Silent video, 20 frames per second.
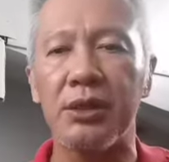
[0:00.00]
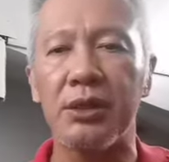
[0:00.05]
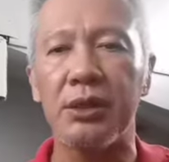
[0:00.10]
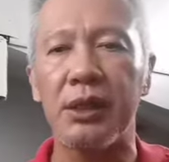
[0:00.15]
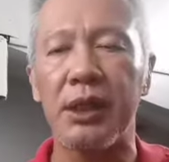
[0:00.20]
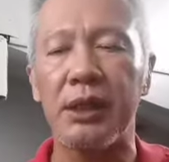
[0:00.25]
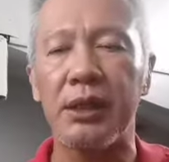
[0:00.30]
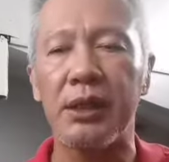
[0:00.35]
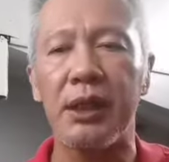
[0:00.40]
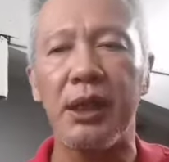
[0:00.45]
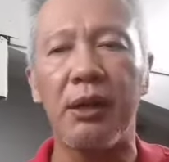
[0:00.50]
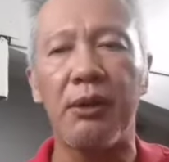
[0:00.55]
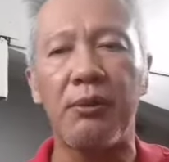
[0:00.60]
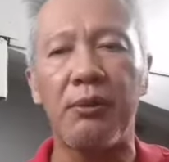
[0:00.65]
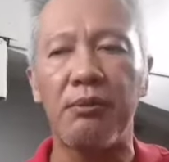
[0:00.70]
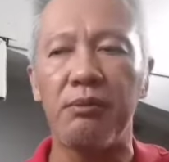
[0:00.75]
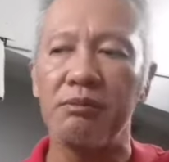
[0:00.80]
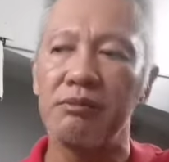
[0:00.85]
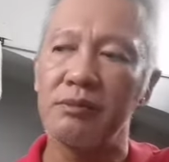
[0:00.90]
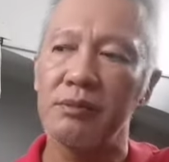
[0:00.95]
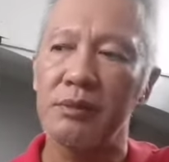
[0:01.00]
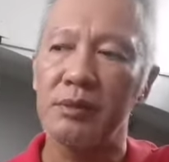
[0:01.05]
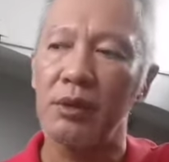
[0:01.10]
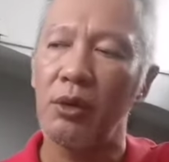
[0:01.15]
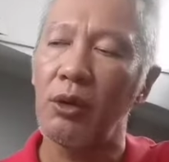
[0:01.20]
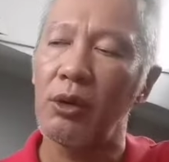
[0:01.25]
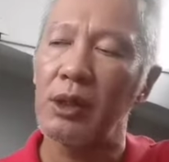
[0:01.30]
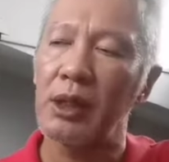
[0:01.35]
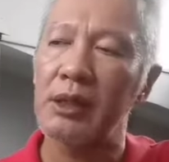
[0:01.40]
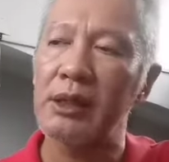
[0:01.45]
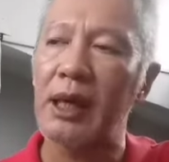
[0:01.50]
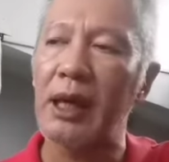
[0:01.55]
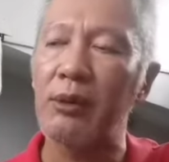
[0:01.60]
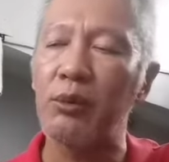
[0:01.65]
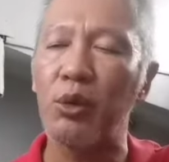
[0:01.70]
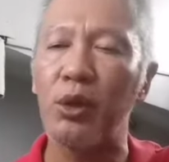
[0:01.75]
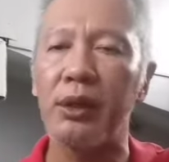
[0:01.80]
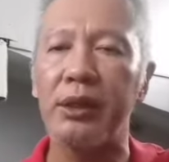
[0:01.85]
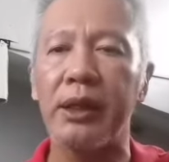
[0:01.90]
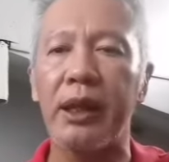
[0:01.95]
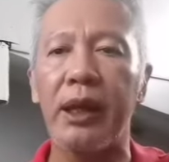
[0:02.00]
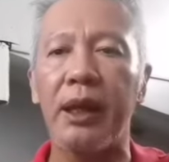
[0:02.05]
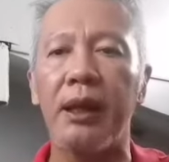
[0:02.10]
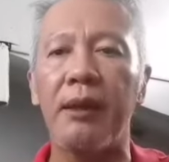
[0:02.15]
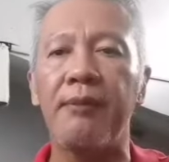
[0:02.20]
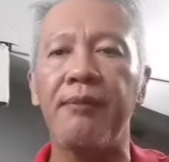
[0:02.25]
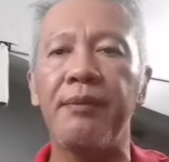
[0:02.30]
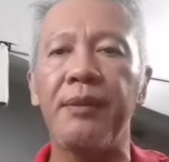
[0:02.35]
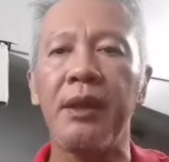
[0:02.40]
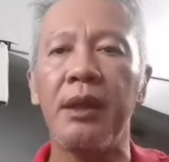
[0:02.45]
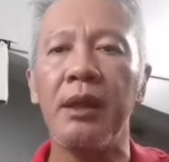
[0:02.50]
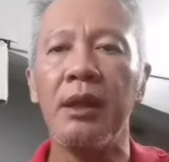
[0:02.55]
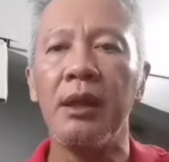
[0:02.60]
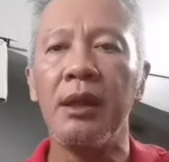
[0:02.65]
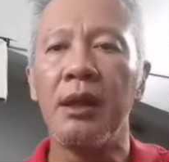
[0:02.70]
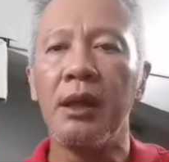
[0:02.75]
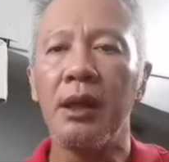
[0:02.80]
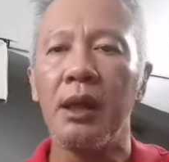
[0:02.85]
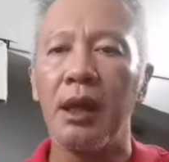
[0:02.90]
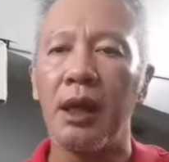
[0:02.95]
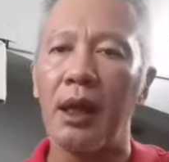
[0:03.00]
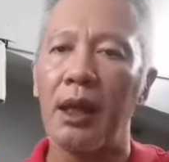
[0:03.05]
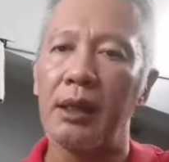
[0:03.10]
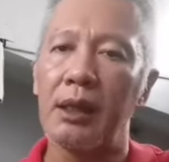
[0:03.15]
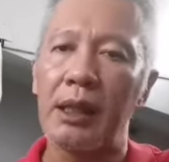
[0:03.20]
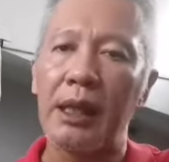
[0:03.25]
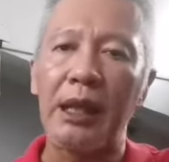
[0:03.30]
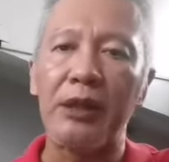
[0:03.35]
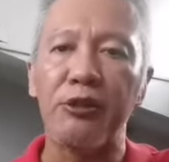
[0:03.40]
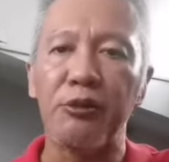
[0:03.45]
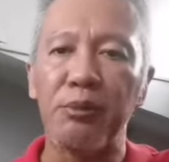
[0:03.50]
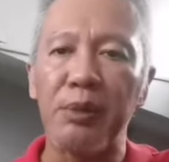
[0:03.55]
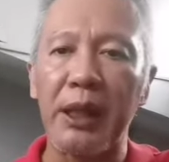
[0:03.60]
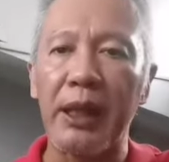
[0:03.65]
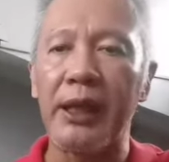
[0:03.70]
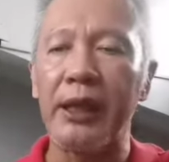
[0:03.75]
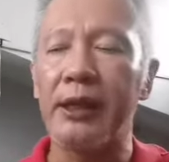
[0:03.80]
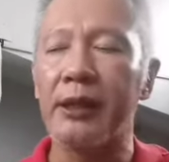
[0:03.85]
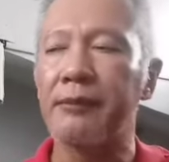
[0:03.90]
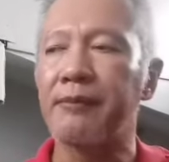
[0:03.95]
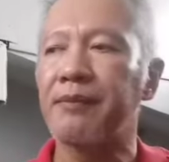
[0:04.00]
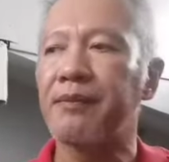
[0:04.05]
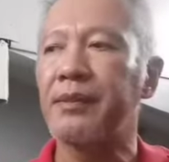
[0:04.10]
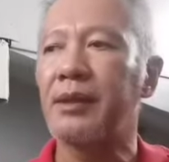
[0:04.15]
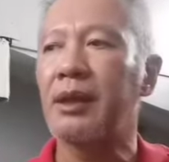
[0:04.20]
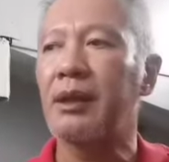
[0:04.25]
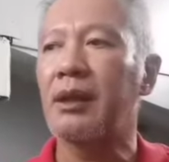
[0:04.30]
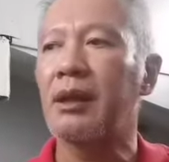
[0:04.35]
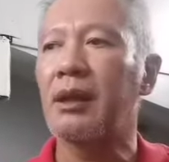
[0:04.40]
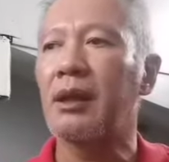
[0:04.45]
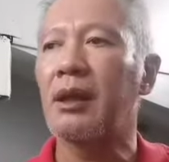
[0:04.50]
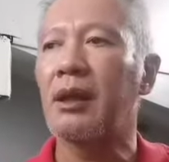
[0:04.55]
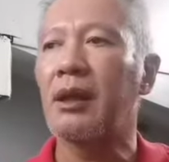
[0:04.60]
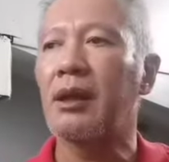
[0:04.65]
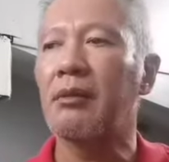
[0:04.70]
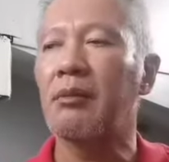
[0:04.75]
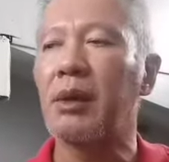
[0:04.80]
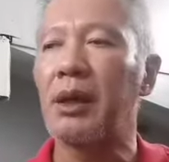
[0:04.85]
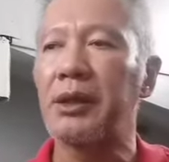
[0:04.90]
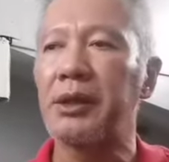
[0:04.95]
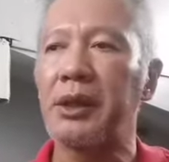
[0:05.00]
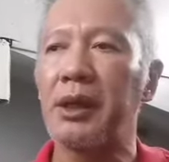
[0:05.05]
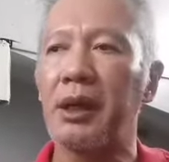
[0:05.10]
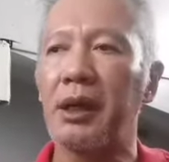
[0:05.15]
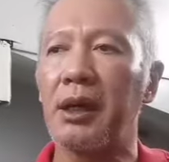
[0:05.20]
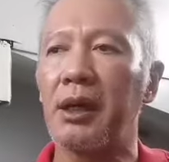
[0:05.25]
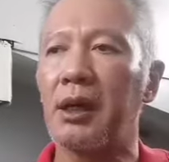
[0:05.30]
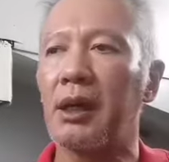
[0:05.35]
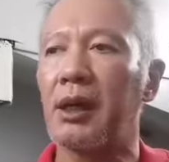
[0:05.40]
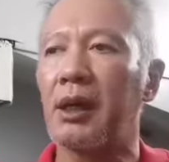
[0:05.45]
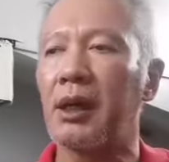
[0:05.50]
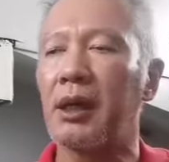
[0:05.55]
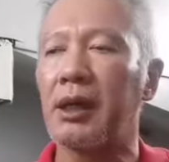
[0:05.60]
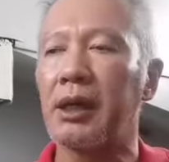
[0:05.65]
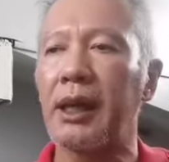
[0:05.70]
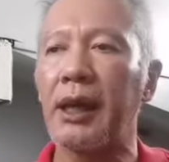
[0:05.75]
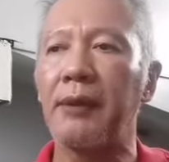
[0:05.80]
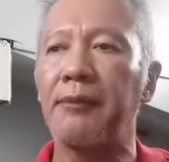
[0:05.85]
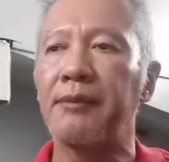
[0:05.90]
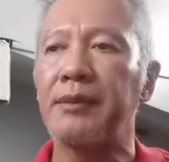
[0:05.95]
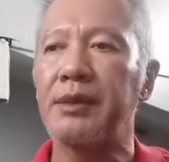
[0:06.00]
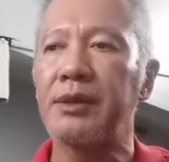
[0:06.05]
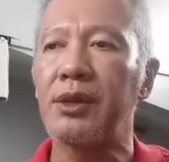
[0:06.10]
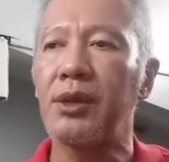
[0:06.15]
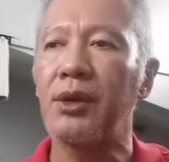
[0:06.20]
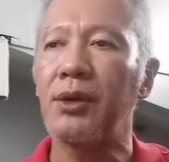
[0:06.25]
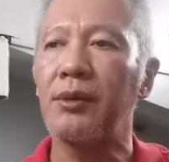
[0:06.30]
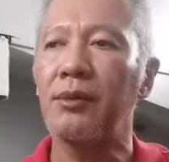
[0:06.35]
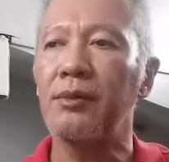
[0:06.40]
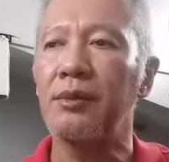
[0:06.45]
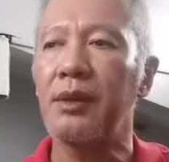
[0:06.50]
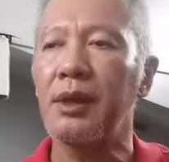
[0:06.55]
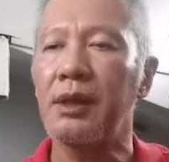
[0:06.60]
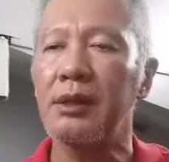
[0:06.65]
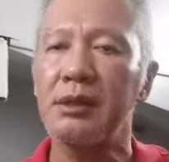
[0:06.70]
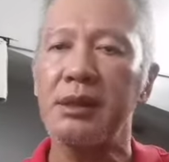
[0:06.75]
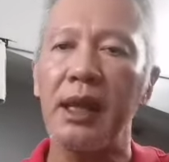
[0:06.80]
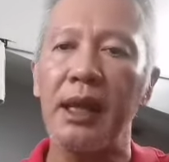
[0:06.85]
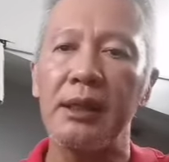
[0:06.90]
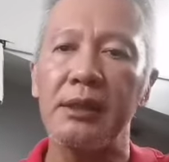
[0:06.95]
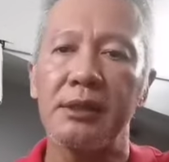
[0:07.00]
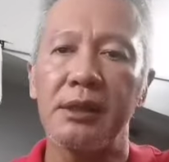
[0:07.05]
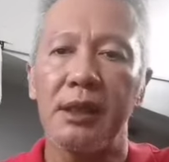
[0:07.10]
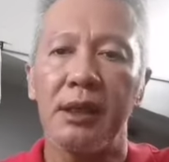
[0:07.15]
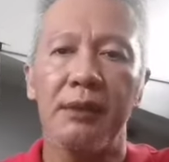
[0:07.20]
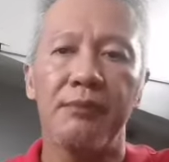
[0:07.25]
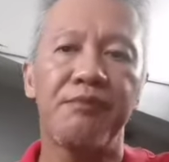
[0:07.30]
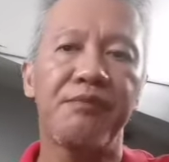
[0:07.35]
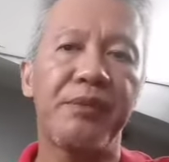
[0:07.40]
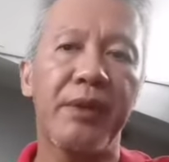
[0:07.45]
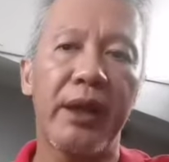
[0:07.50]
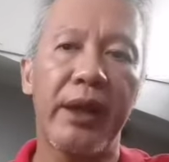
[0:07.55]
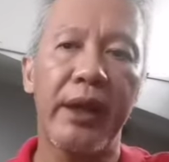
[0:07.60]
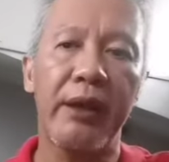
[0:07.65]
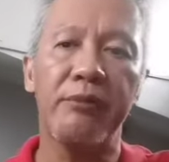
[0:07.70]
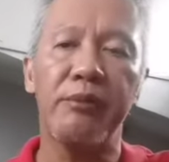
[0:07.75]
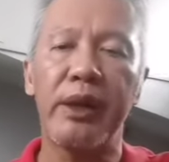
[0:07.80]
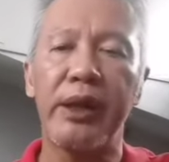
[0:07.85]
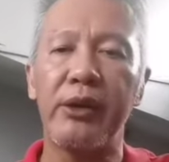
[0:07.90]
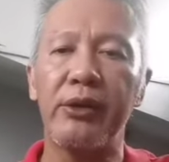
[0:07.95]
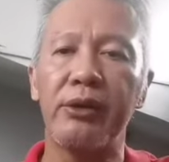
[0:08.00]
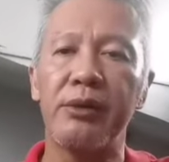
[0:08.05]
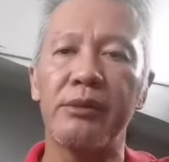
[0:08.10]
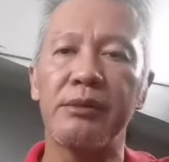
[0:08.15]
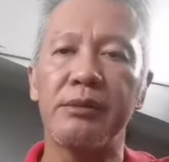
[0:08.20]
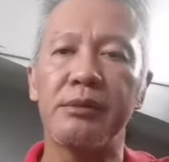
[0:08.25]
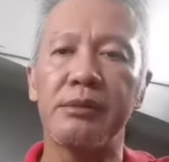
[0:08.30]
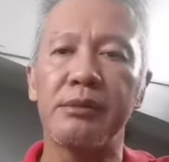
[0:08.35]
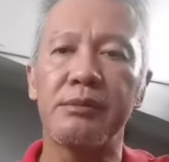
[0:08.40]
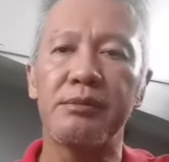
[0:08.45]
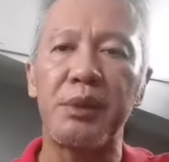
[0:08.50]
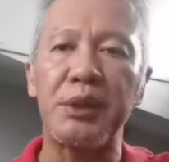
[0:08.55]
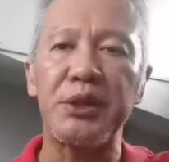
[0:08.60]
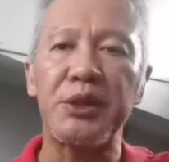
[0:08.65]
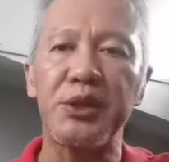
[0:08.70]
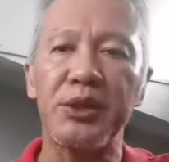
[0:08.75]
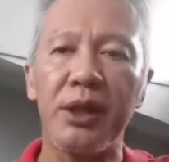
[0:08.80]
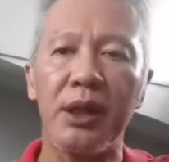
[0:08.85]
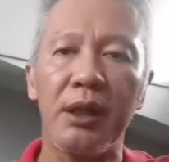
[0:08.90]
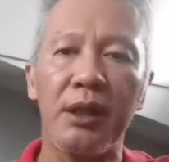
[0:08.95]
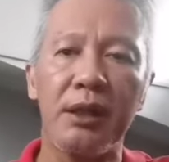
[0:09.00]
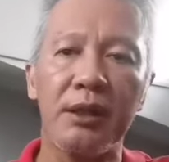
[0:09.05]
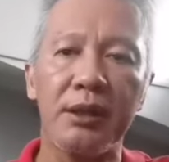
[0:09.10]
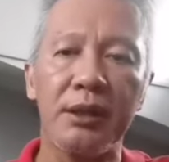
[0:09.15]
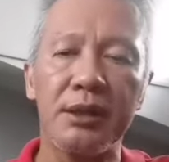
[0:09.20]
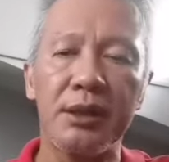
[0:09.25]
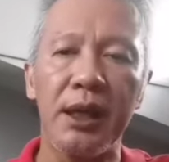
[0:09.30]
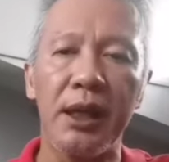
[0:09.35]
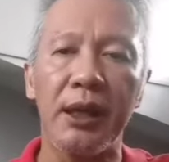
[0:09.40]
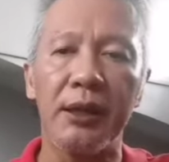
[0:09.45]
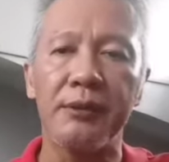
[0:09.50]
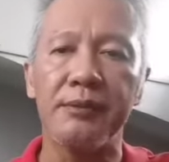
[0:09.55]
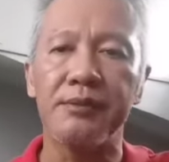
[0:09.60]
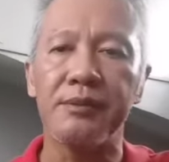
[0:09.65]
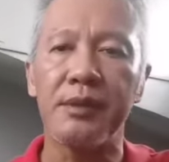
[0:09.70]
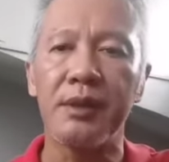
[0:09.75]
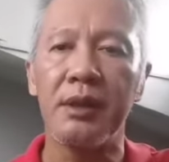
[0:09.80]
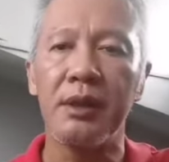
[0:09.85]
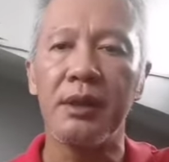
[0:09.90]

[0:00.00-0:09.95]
a good idea. Only time will tell, and a lot of playing. But yeah, so it's nice. I have my own personal design.